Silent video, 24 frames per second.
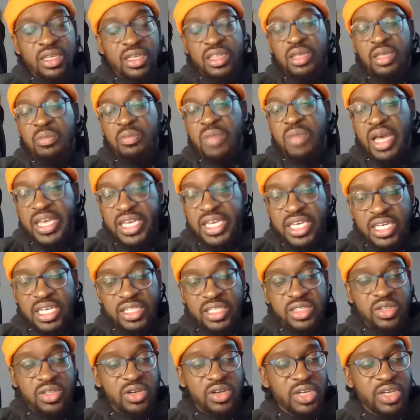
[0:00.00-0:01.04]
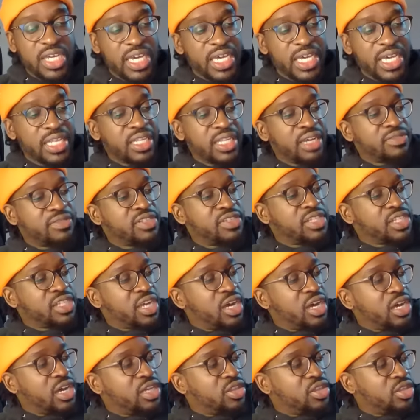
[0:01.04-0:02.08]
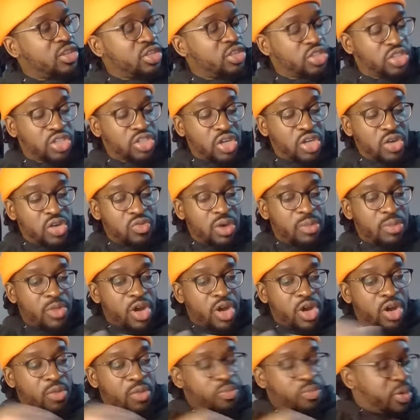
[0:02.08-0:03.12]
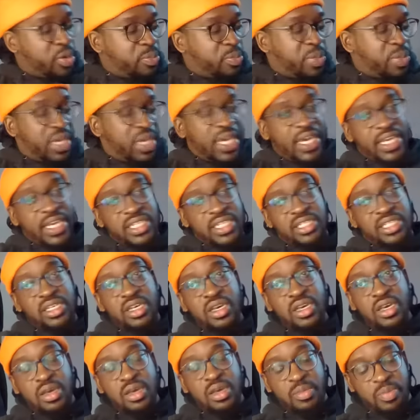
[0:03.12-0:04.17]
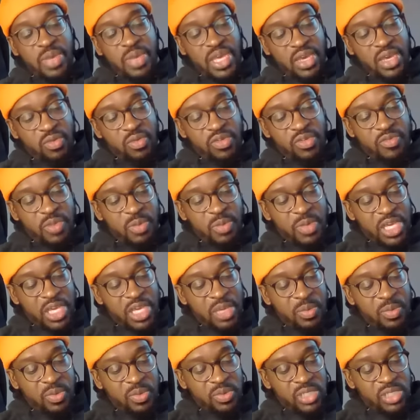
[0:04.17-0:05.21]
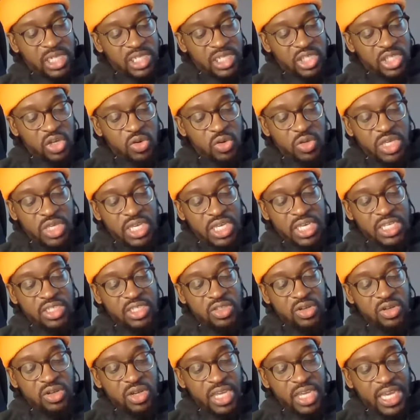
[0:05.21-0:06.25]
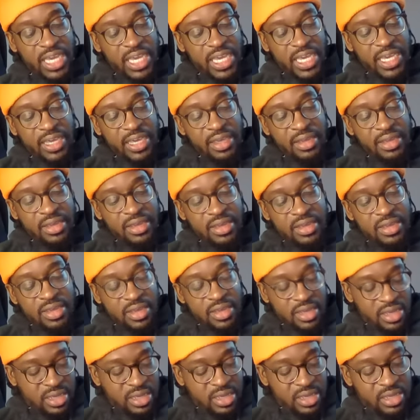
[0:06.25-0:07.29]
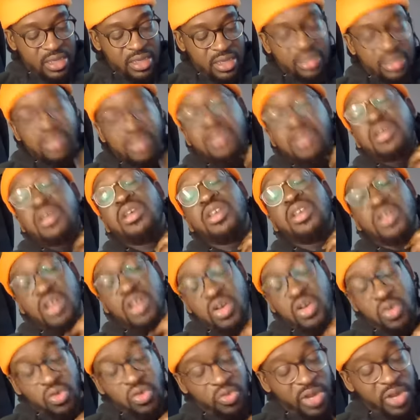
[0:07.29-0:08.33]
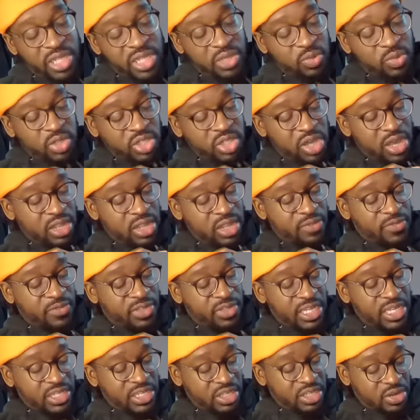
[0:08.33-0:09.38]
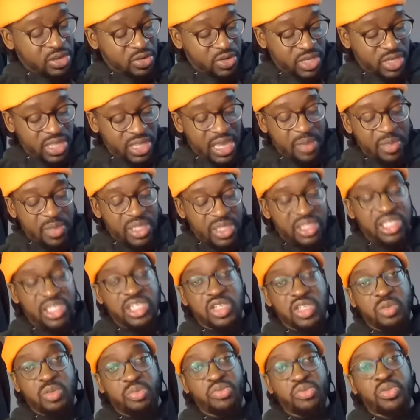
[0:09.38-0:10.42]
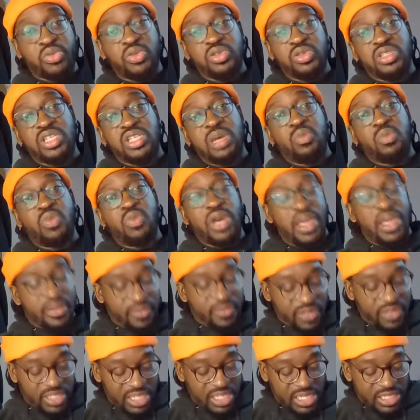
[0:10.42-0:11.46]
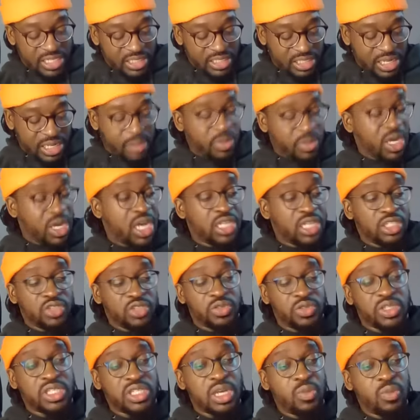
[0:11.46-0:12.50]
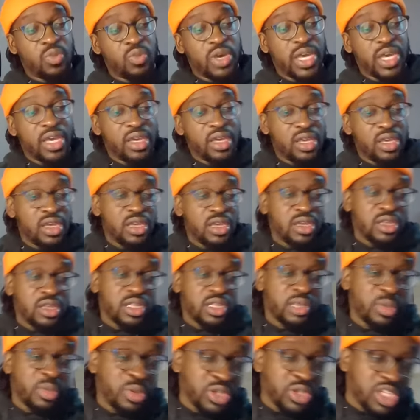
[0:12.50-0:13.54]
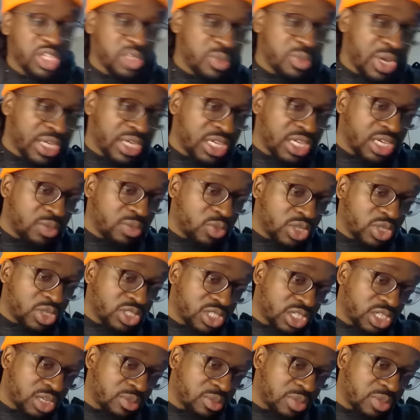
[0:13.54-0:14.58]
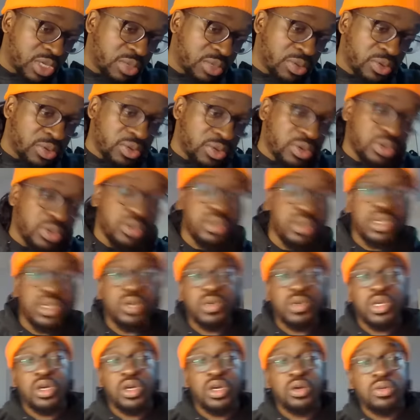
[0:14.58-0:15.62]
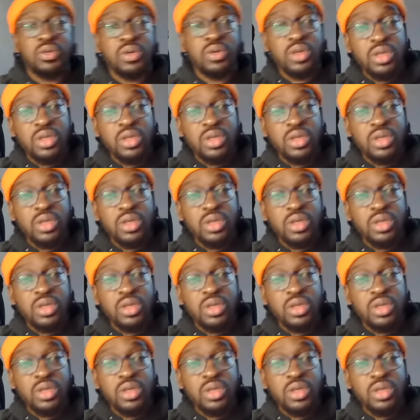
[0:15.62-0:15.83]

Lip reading: The mic is not in. I've started the show. I'm unprepared. Bear with me, people. Santoki is not here. You know already what's going on for Santoki. That means he's abroad somewhere, visiting some country somewhere. Let me put this mic in. 1 second, people. Here we go.